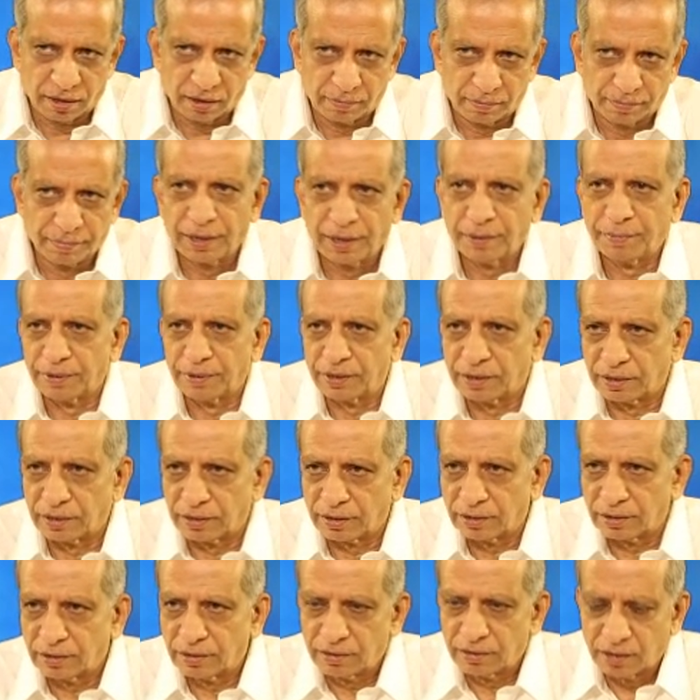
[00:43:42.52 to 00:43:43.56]
maybe
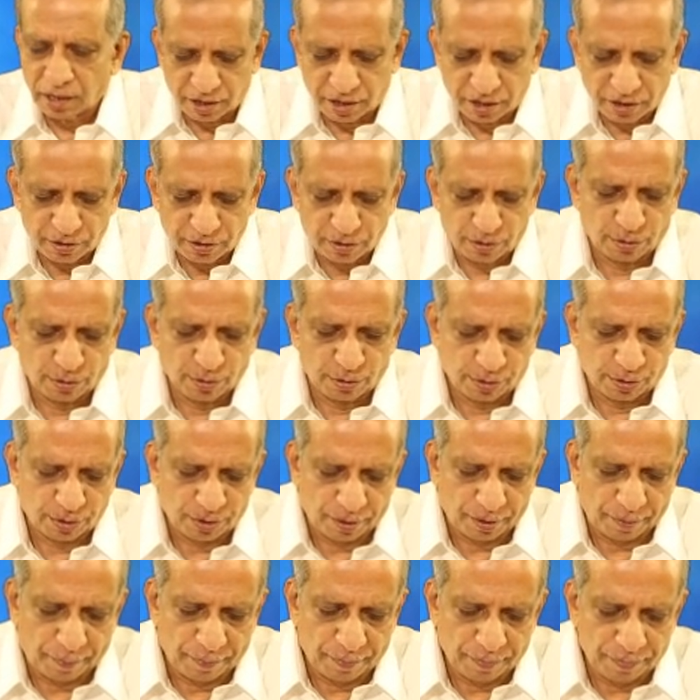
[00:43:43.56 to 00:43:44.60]
the Hindus.
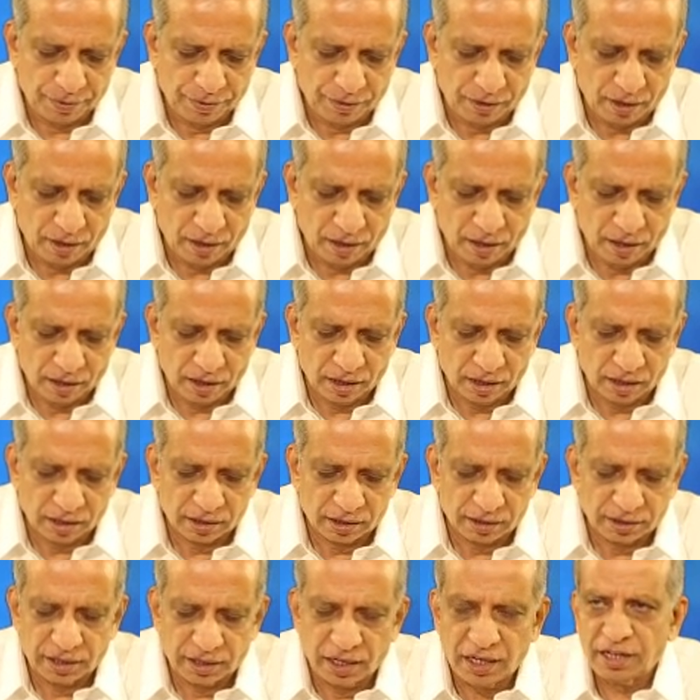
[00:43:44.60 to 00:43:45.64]

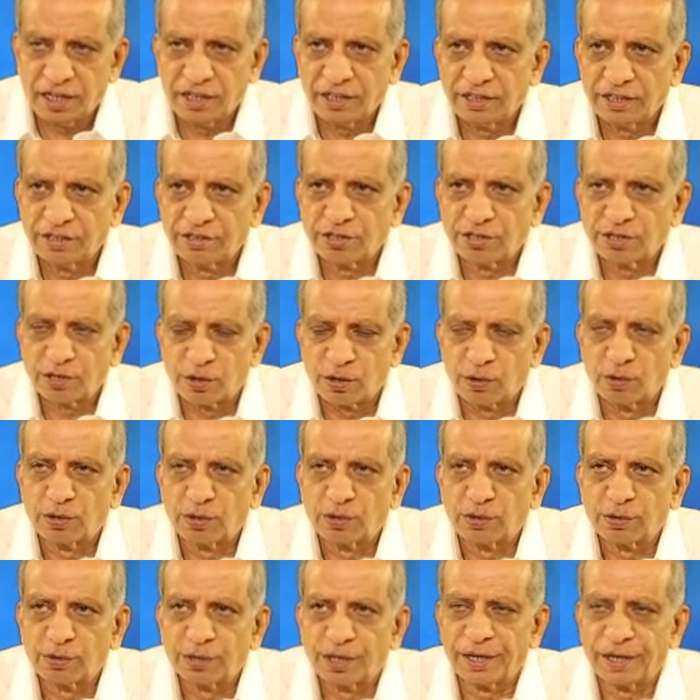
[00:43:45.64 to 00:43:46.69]
A is equal
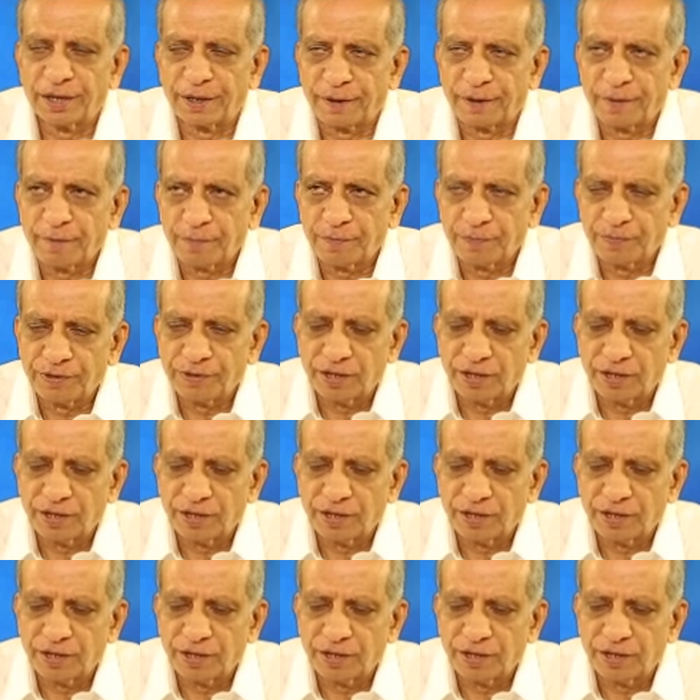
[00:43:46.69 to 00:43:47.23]
to A